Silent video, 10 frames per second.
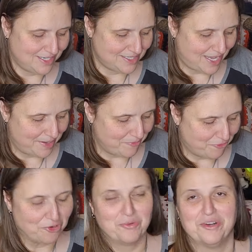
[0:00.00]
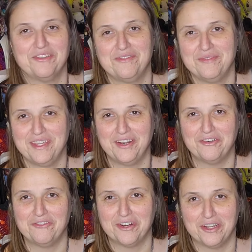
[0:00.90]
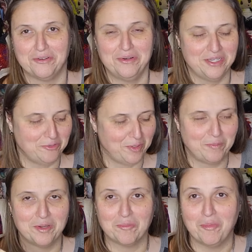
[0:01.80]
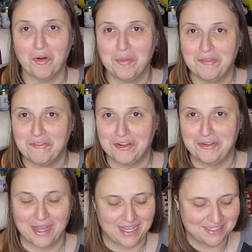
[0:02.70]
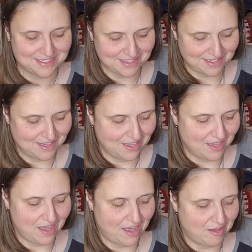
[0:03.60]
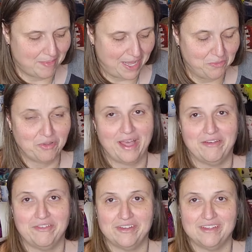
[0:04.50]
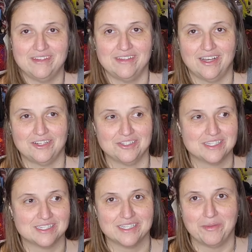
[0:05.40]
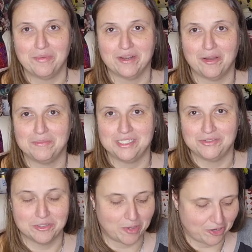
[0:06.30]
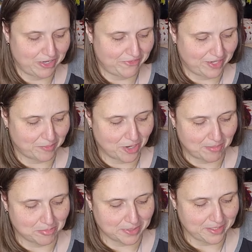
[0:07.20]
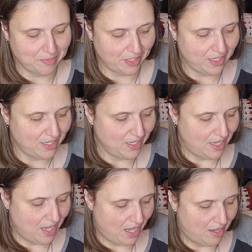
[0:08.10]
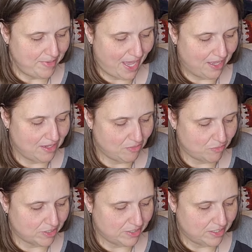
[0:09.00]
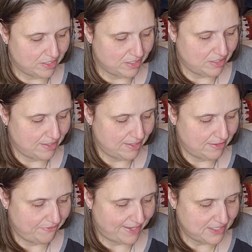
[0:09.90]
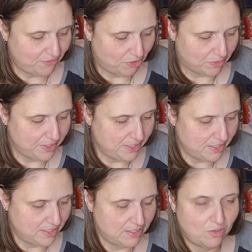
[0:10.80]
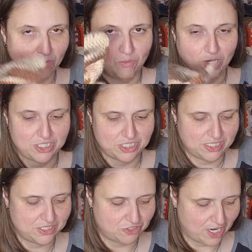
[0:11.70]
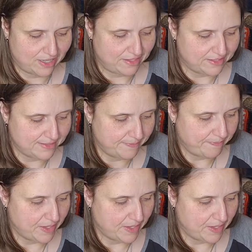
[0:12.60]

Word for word: time forward, you know, for you. It'll be a mere moment for you guys. Um, I will have a good sleep and come to you tomorrow evening probably. But um, yeah, we're going to fast forward, wash these, dry these.